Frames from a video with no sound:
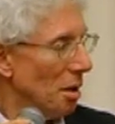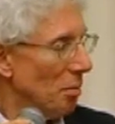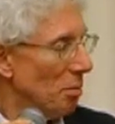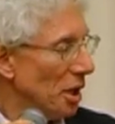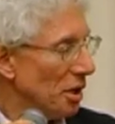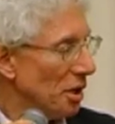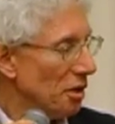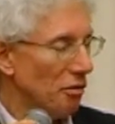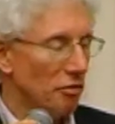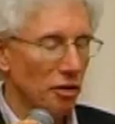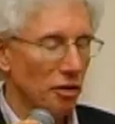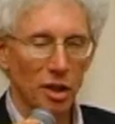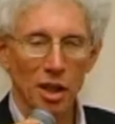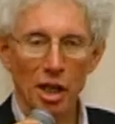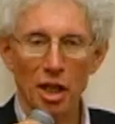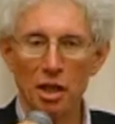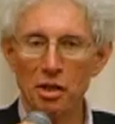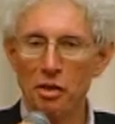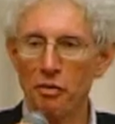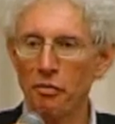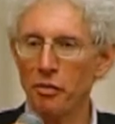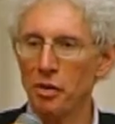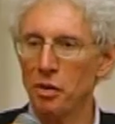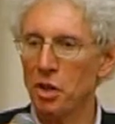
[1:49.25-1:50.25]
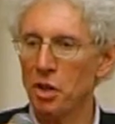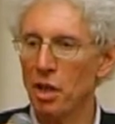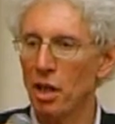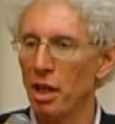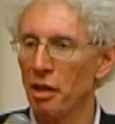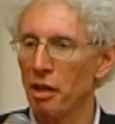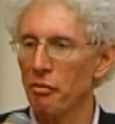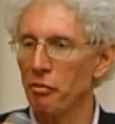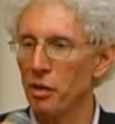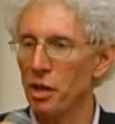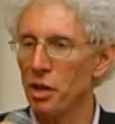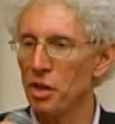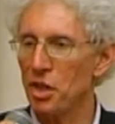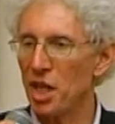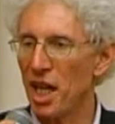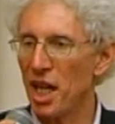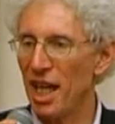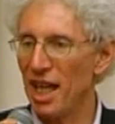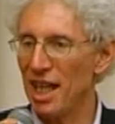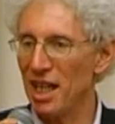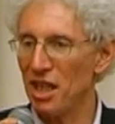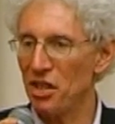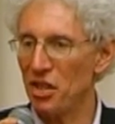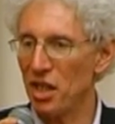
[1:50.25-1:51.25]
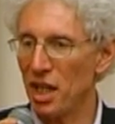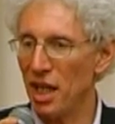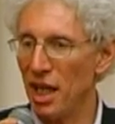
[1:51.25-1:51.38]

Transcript: but the Philosophers Conference has